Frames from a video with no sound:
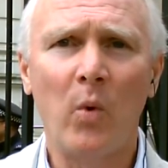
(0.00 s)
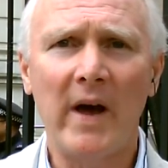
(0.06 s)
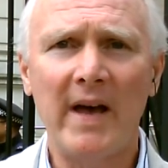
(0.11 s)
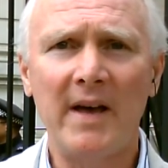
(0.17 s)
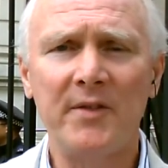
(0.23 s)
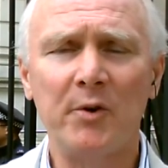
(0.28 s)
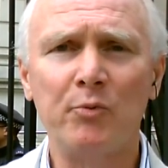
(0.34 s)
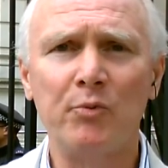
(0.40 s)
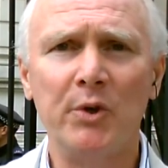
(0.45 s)

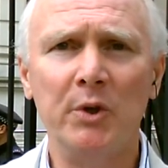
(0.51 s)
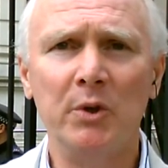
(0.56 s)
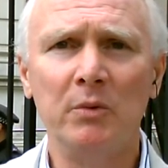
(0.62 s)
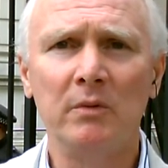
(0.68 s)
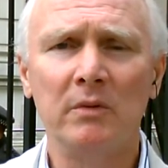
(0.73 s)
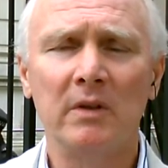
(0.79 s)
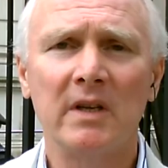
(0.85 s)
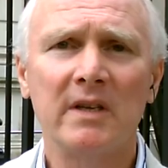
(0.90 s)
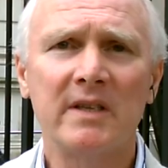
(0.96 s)
wear the
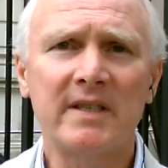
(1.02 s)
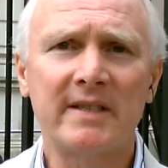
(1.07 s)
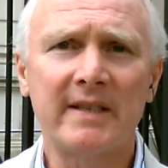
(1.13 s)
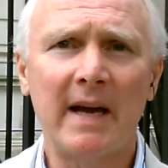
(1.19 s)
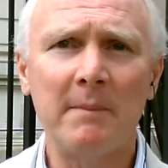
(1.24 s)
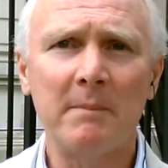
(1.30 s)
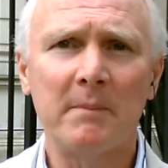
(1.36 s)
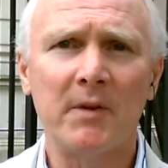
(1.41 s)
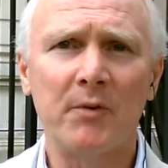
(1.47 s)
rune,
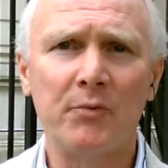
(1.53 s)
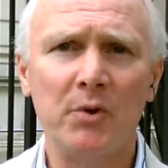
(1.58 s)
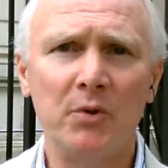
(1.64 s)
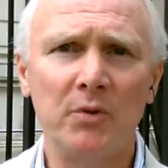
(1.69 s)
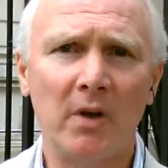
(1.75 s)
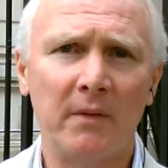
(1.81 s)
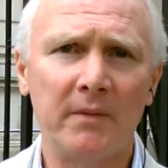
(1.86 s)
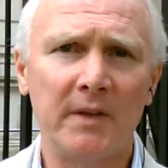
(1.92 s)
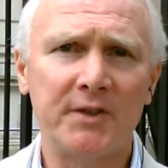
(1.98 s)
stamp the
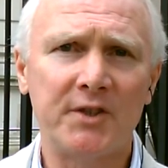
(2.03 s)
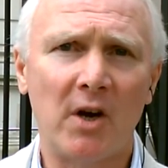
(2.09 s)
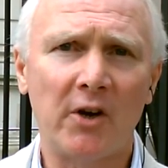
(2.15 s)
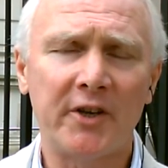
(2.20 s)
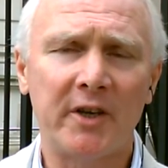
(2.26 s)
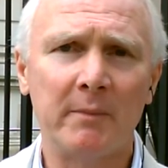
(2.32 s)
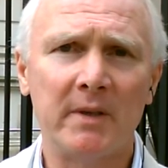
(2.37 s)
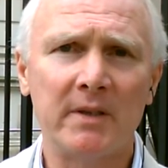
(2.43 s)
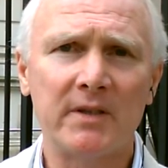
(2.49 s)
rune on the
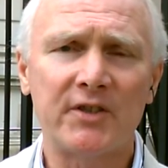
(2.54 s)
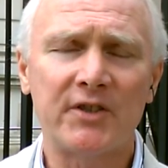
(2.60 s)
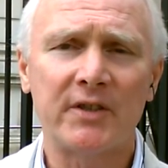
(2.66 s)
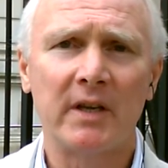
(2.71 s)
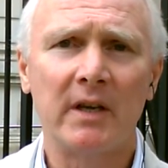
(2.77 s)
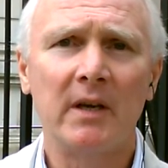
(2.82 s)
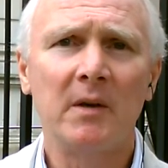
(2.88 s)
documents.